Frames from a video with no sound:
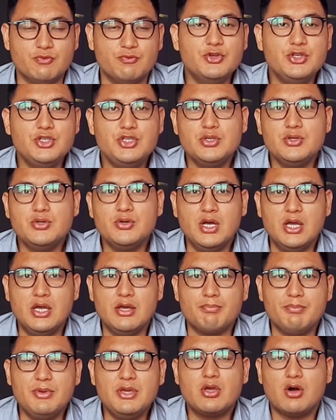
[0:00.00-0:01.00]
Would you
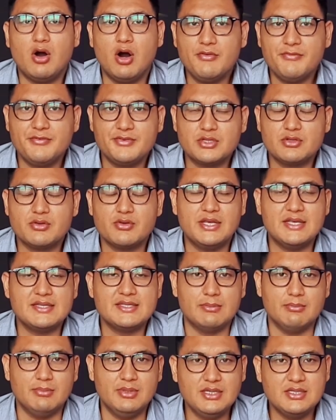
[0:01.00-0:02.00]
be confident on his
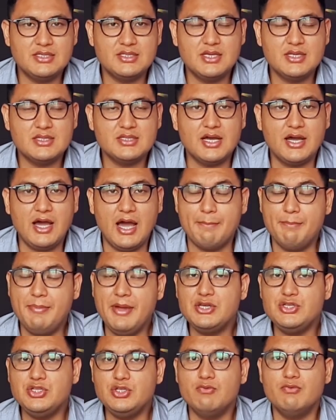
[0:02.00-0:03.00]
abilities? I
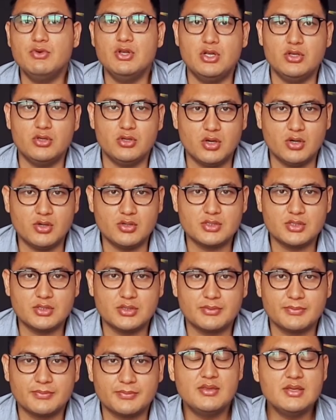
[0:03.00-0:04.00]
bet you will not.
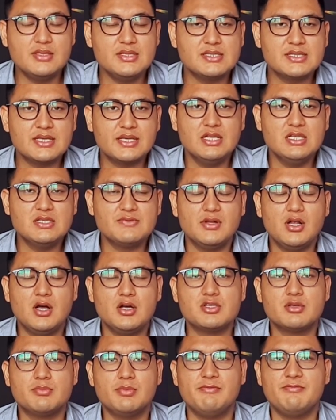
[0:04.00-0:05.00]
These skills will
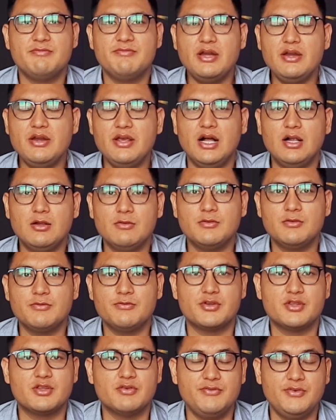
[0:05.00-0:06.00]
also be very helpful
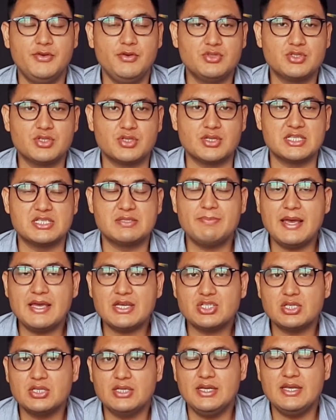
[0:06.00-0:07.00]
for the future,
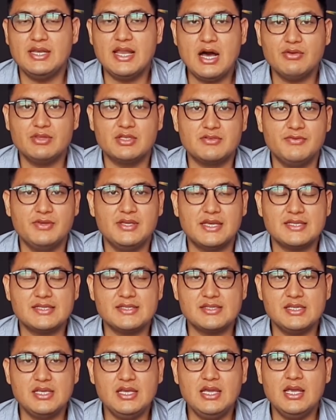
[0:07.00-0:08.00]
especially now that we can
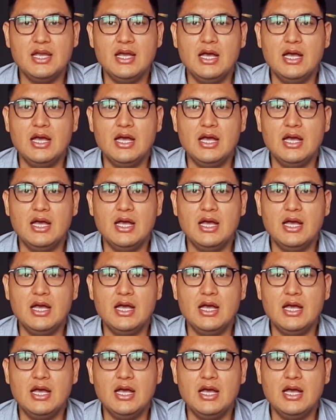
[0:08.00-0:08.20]
see